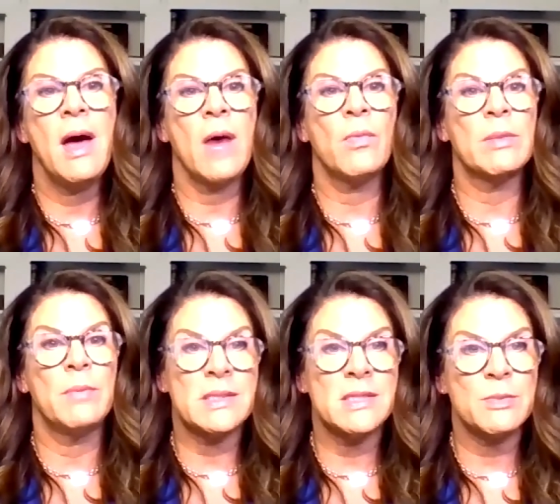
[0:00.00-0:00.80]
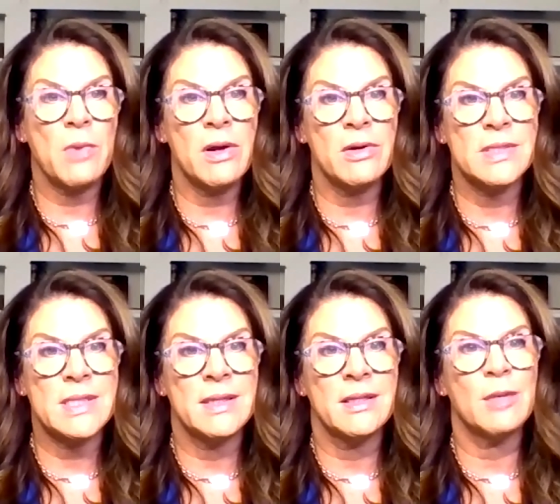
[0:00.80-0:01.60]
uh, with business partners
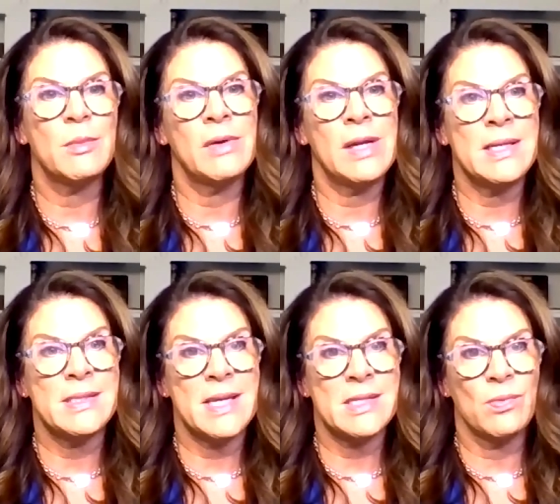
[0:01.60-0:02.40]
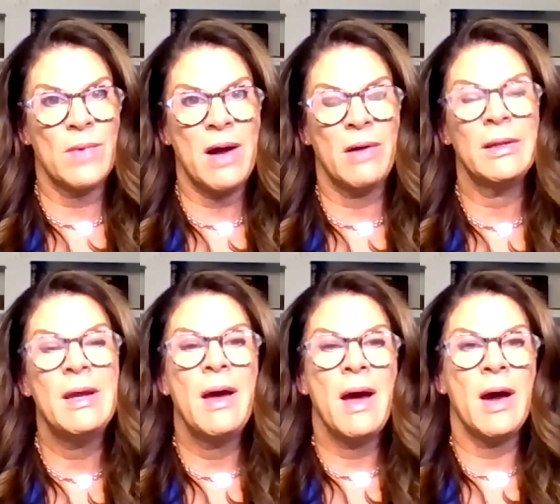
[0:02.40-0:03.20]
in the communities as well.
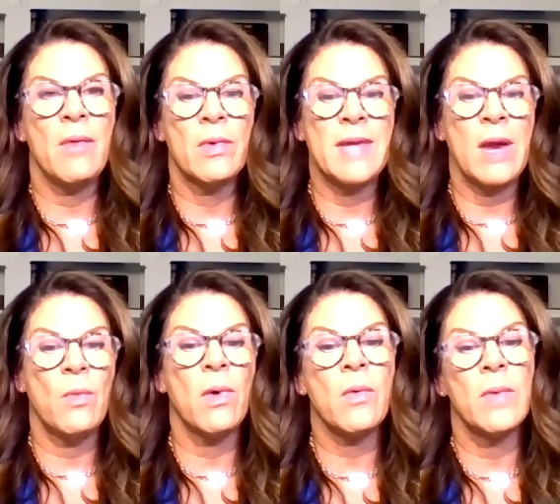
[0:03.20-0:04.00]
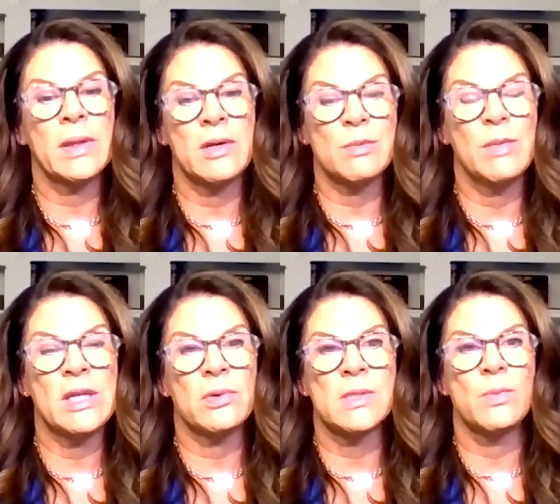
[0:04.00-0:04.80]
Uh, where they work with those
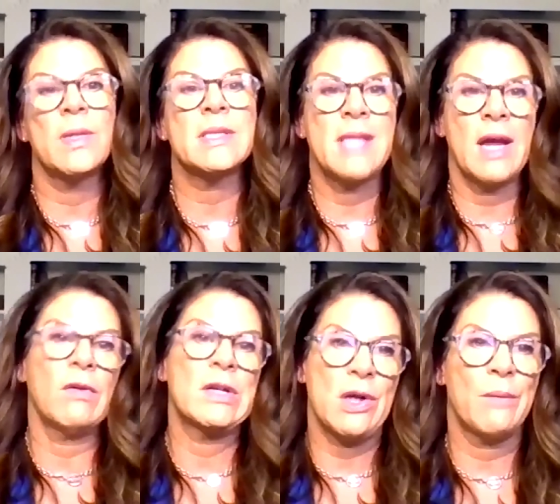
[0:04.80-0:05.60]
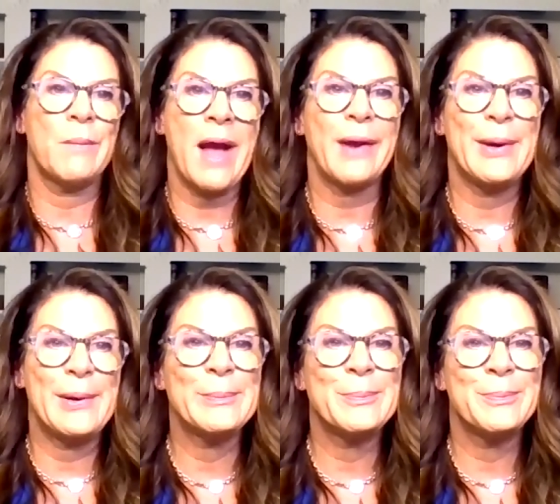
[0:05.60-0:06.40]
mentors once they return back home.